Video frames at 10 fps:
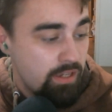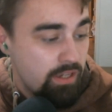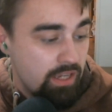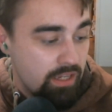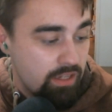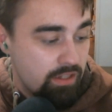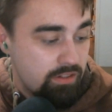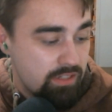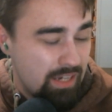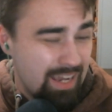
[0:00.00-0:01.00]

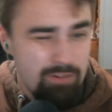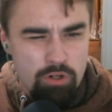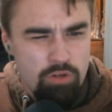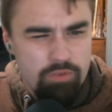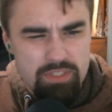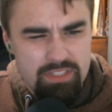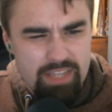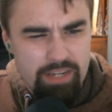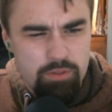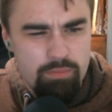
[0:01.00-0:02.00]
And I don't know if it was
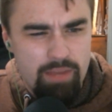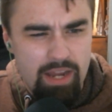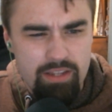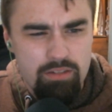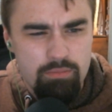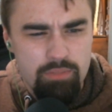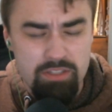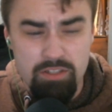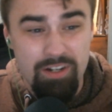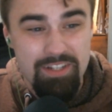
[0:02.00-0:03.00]
psychosomatic,
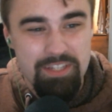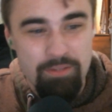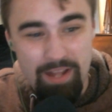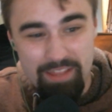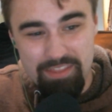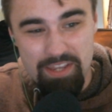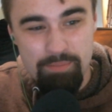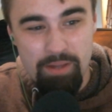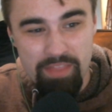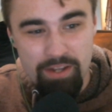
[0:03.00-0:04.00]
because honestly, when I think
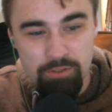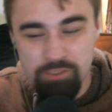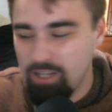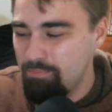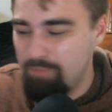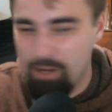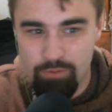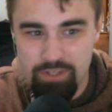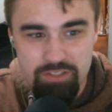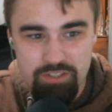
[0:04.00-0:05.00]
about that old job, my
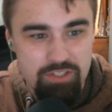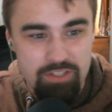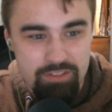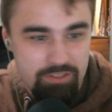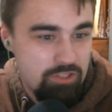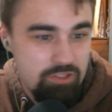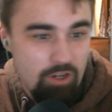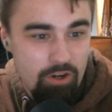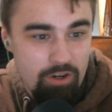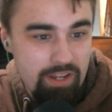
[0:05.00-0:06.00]
wrists just
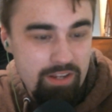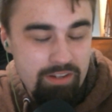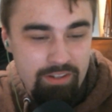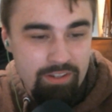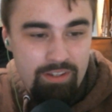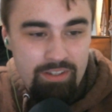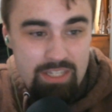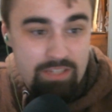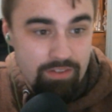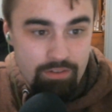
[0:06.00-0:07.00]
start hurting,
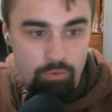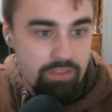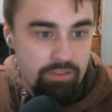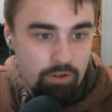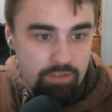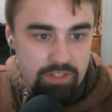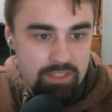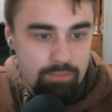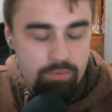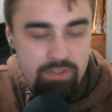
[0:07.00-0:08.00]
even with all these
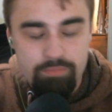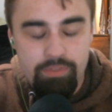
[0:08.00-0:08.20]
supplements.